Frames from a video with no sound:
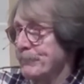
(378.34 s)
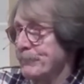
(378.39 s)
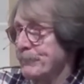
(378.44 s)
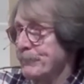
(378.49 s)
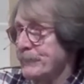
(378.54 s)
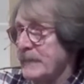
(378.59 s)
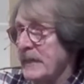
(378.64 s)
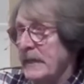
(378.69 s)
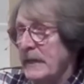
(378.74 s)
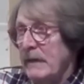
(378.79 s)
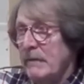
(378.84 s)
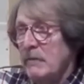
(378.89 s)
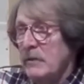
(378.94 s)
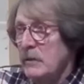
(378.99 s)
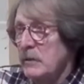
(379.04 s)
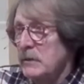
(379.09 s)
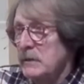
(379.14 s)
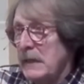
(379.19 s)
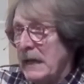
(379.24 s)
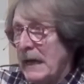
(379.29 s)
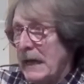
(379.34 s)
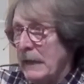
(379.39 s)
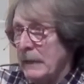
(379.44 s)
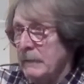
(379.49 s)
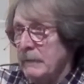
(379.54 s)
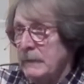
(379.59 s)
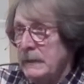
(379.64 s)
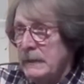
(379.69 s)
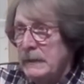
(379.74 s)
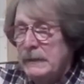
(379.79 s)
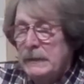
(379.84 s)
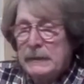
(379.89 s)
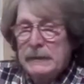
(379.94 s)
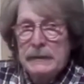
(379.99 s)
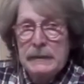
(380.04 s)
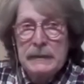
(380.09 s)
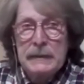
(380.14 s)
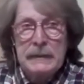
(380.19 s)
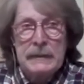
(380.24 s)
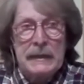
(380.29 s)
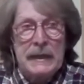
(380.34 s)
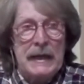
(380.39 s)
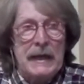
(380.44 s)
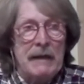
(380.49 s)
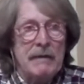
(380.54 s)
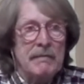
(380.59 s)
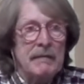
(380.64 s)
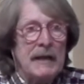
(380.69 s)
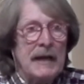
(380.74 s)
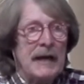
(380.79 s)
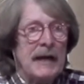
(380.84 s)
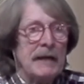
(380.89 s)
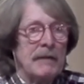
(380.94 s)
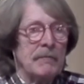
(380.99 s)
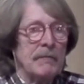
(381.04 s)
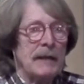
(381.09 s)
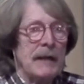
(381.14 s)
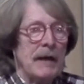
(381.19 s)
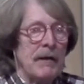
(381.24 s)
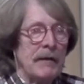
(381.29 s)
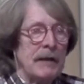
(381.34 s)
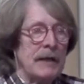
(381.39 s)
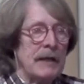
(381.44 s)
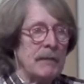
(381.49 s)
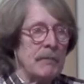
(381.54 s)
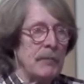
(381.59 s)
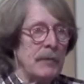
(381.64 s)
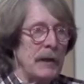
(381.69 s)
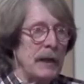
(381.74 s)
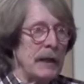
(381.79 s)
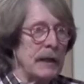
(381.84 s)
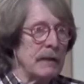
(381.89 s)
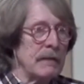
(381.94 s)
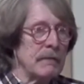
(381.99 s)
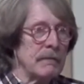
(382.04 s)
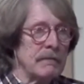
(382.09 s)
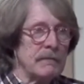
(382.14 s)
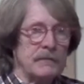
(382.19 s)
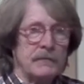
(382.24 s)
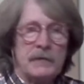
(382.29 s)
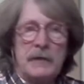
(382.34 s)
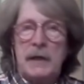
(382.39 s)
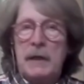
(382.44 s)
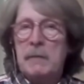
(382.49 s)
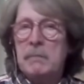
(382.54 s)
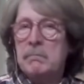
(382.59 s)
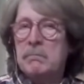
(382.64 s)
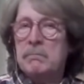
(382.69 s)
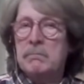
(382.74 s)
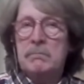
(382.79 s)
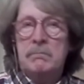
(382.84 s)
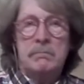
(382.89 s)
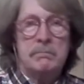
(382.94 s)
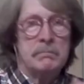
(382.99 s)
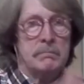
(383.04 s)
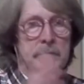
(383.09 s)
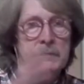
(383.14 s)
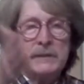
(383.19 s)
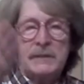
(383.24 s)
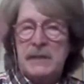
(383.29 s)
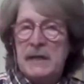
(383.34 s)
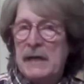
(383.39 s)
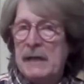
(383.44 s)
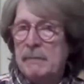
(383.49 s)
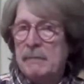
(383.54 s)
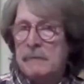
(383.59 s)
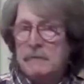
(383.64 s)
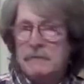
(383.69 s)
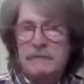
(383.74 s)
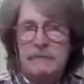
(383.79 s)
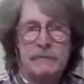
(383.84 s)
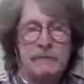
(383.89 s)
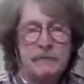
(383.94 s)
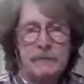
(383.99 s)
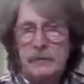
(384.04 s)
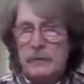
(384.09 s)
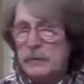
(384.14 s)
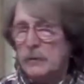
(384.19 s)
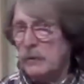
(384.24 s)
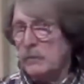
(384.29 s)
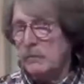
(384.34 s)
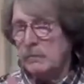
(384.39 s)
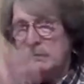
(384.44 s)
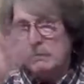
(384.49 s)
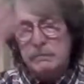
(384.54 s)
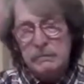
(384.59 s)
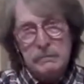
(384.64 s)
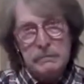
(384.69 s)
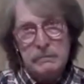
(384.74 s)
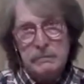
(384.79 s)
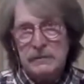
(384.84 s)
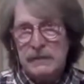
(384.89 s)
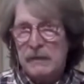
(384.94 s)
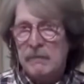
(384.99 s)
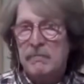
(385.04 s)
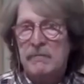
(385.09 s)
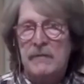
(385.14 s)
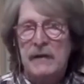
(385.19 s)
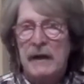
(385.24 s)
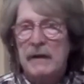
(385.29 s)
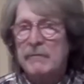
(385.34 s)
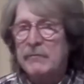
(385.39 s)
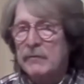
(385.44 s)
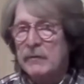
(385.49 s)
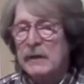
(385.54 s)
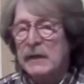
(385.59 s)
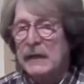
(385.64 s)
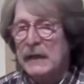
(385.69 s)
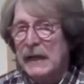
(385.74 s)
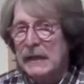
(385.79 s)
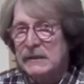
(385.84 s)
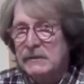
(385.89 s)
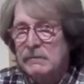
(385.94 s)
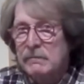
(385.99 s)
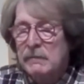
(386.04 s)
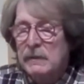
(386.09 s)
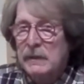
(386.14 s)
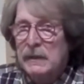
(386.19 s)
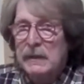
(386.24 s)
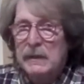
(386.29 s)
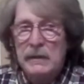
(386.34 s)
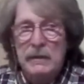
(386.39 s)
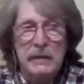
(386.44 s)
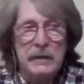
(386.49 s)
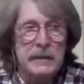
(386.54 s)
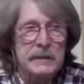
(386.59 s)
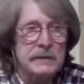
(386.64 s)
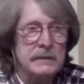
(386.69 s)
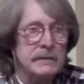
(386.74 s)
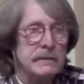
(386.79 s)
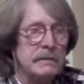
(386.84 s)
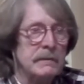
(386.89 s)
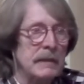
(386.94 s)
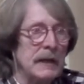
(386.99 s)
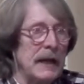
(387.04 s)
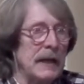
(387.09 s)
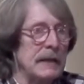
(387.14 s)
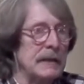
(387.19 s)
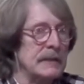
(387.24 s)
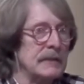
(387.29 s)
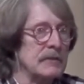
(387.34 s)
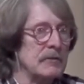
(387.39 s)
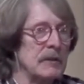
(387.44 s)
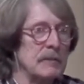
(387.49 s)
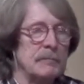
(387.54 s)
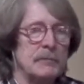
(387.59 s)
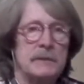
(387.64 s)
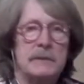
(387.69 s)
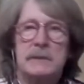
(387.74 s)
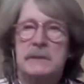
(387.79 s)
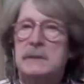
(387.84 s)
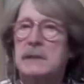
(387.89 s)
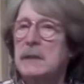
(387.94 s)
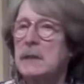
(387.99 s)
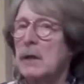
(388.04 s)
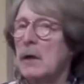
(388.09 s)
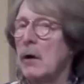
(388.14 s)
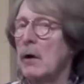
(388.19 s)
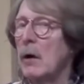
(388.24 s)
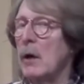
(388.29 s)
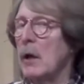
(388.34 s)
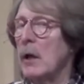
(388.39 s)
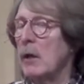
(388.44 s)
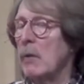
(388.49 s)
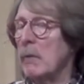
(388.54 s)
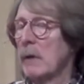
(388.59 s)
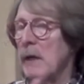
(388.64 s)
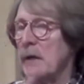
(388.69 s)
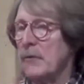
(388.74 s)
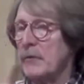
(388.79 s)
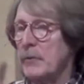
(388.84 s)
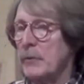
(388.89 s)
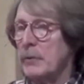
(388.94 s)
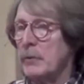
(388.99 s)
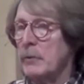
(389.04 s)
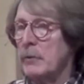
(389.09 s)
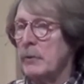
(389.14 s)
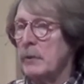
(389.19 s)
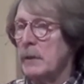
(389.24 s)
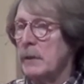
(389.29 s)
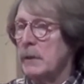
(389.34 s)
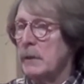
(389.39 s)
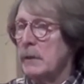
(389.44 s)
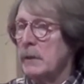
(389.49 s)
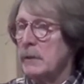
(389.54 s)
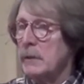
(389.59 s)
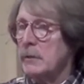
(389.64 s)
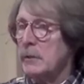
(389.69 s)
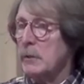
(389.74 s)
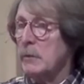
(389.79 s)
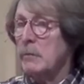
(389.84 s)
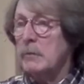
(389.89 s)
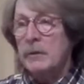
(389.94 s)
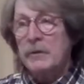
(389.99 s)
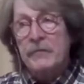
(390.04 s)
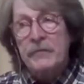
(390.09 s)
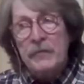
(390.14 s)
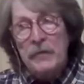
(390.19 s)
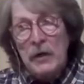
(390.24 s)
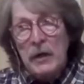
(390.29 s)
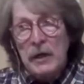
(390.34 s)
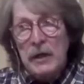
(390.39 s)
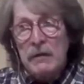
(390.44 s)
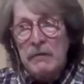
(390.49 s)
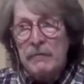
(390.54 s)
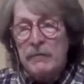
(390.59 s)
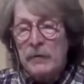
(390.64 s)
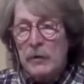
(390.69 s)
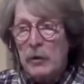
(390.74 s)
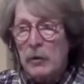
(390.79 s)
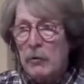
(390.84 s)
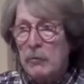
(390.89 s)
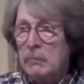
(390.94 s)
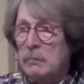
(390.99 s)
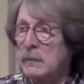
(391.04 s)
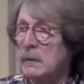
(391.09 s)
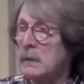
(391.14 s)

They never lose Latin. They have Latin without any break from the time of, 753. That's one of the earliest Latin inscriptions. All the way through to the fall of Rome,